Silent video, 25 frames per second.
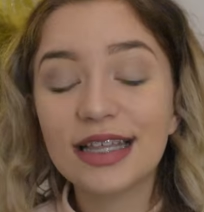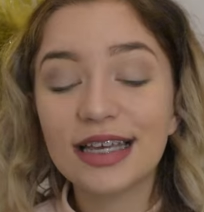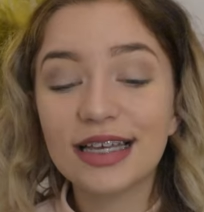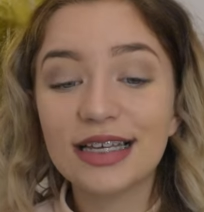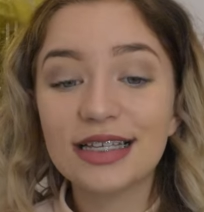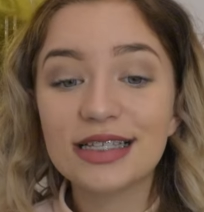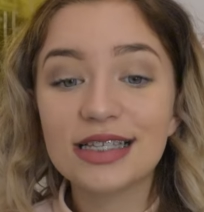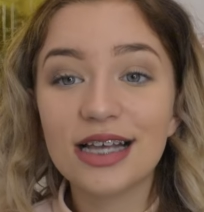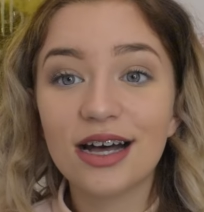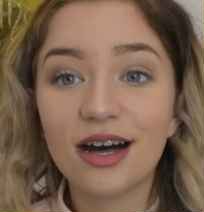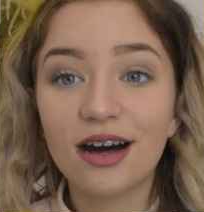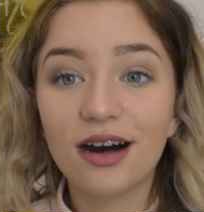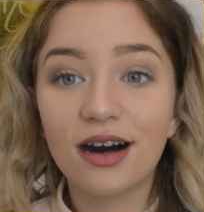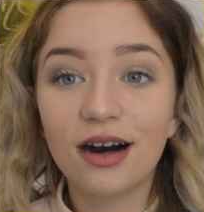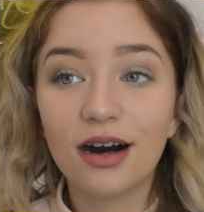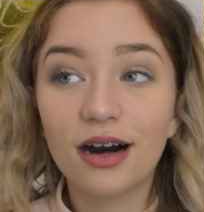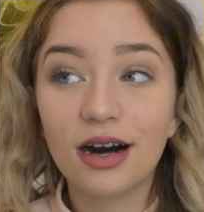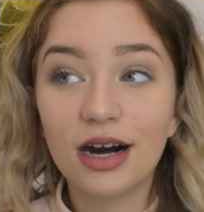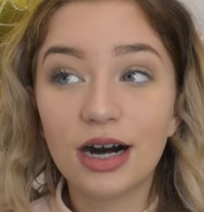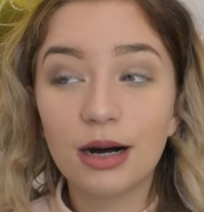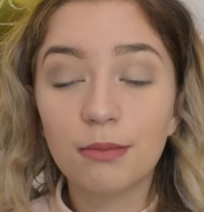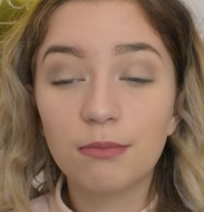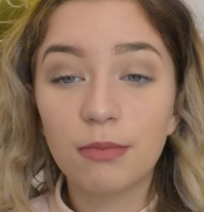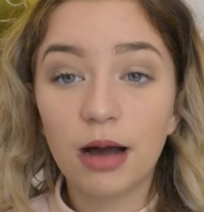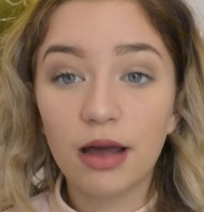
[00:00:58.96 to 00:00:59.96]
These
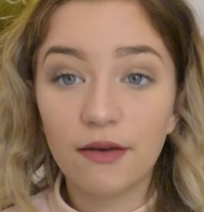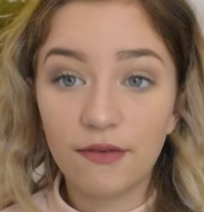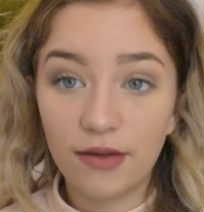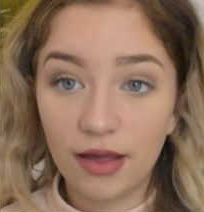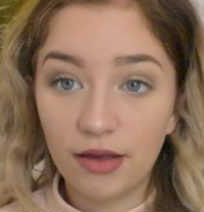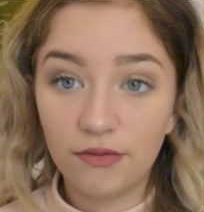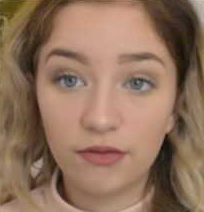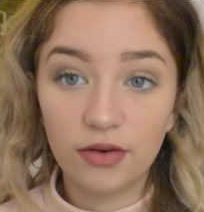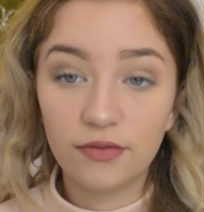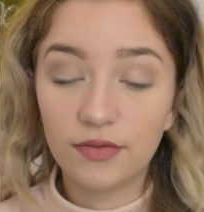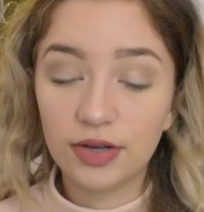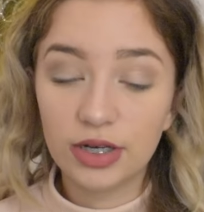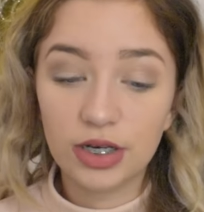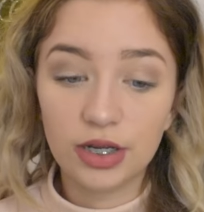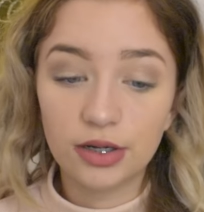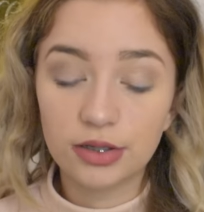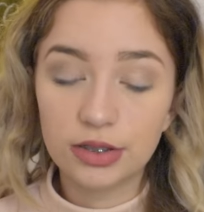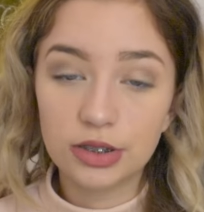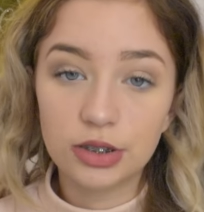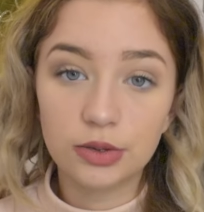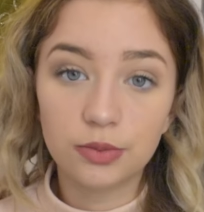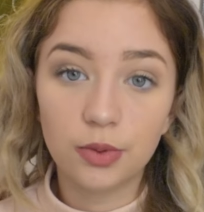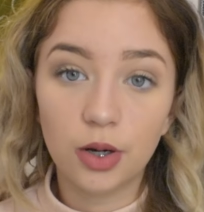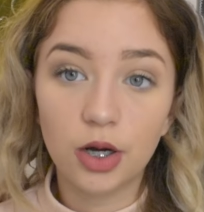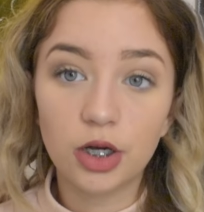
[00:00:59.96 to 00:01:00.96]
are my favourite
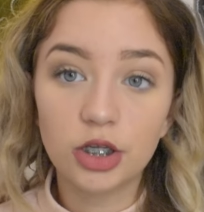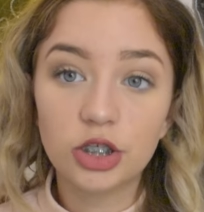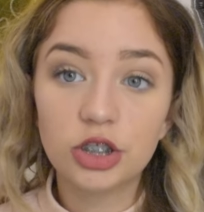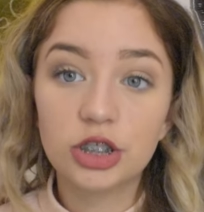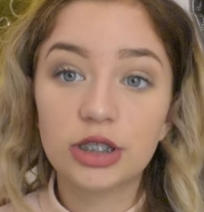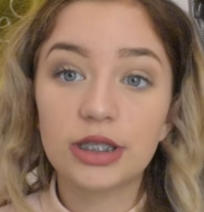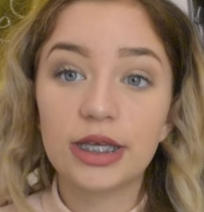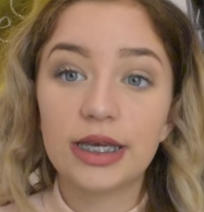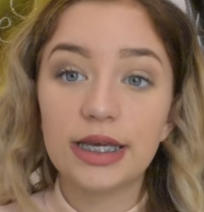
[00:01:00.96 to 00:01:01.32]
videos to watch.